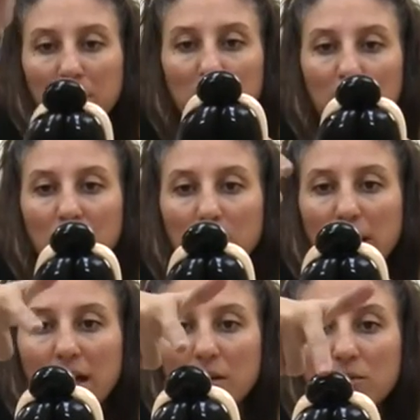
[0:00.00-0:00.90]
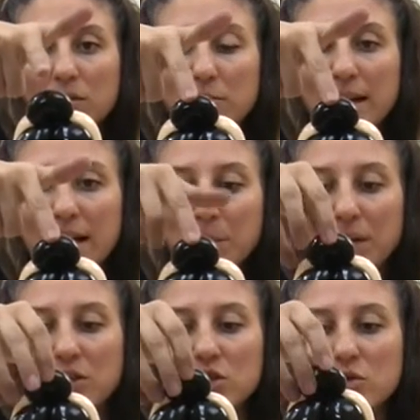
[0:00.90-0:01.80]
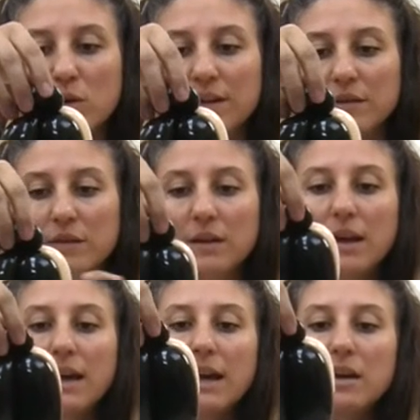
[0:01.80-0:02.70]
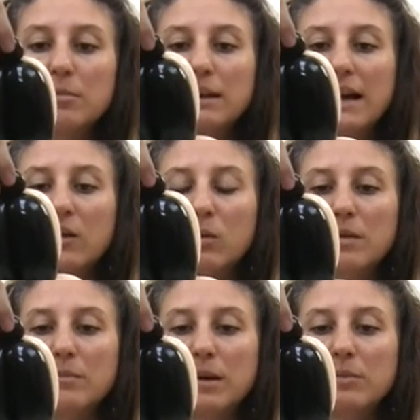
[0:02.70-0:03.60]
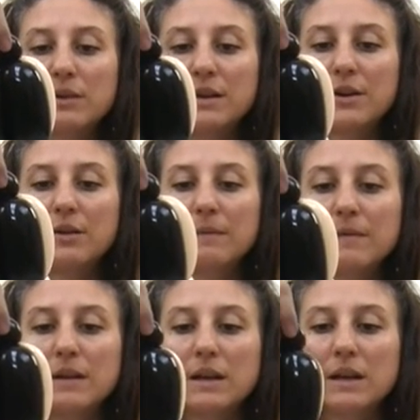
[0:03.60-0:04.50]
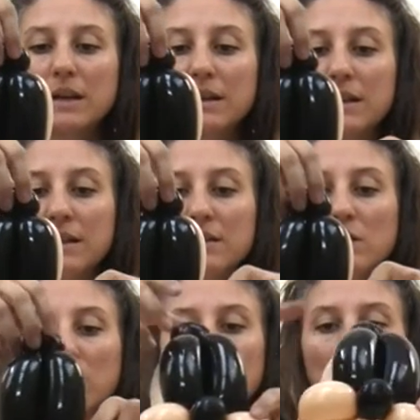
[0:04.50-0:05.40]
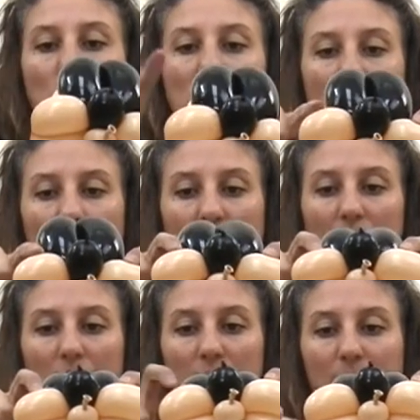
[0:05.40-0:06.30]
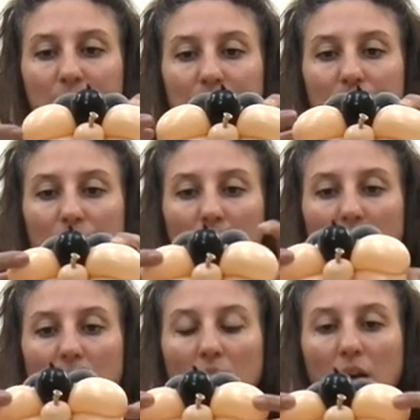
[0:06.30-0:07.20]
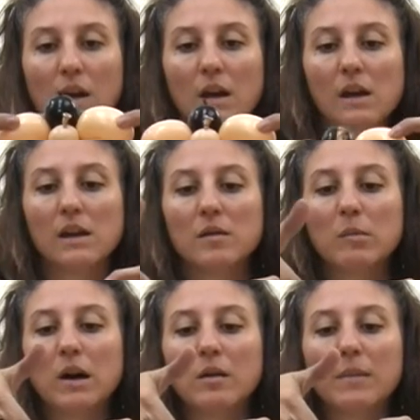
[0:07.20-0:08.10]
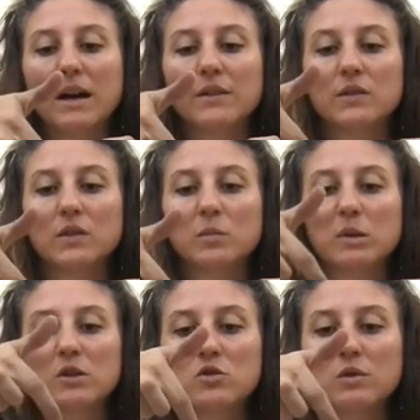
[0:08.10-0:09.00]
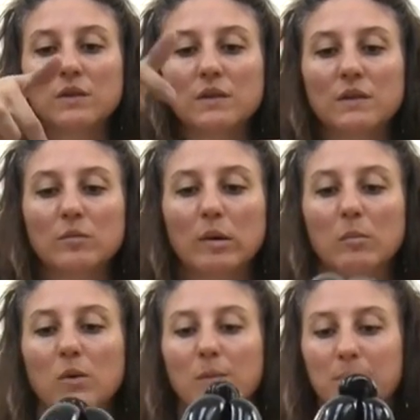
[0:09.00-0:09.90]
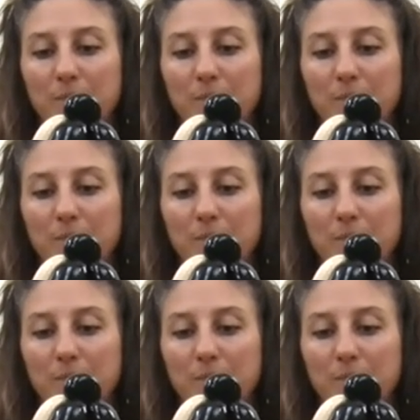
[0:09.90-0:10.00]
bubbles in the back with a black pinch twist, and a black one bubble here. Then these are the cheeks, and the bottom has this pinch twist and this bubble.